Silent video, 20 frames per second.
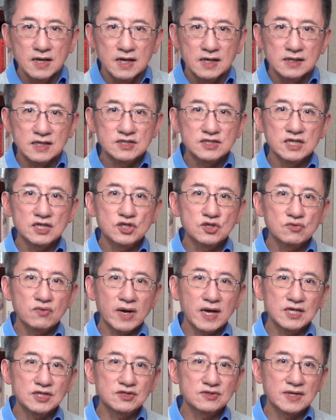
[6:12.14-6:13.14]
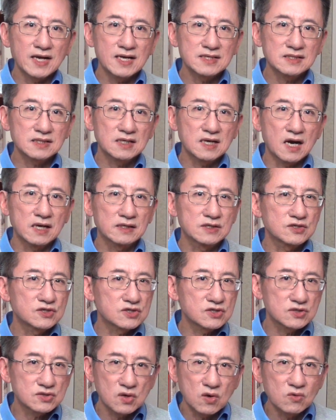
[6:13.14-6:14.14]
The situation has gotten
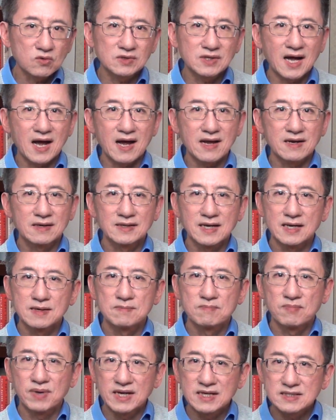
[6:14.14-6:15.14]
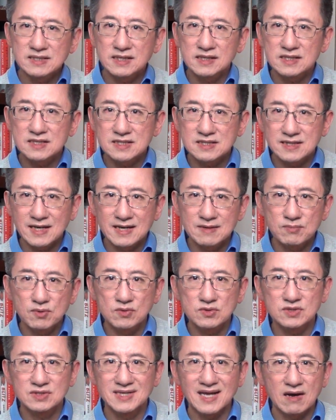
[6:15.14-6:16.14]
so dire that basic
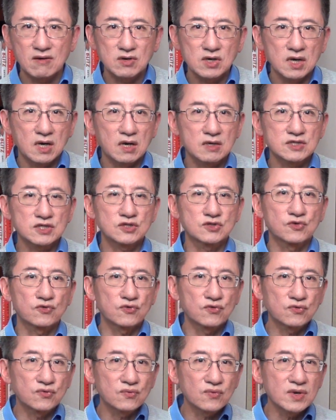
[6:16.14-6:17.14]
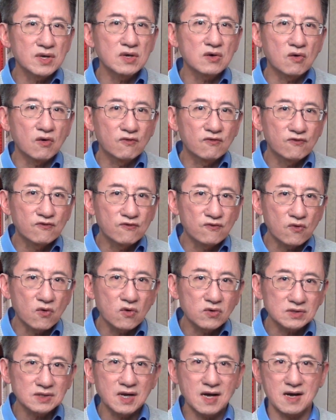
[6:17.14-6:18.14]
staples now cost three or
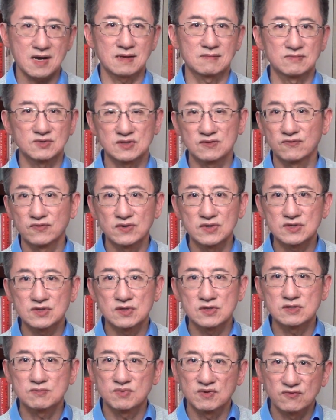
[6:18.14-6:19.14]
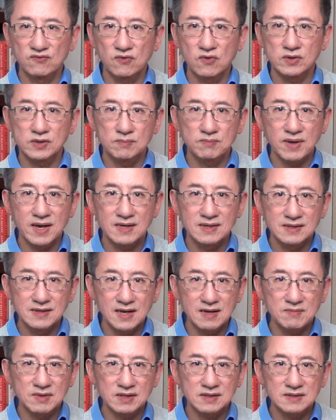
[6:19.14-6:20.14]
four times versus before the
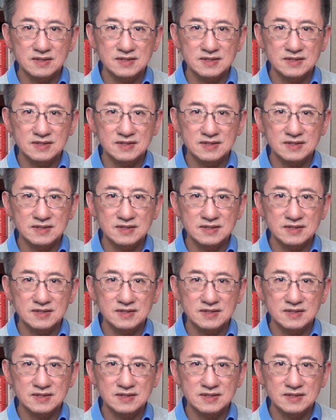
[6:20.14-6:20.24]
pandemic,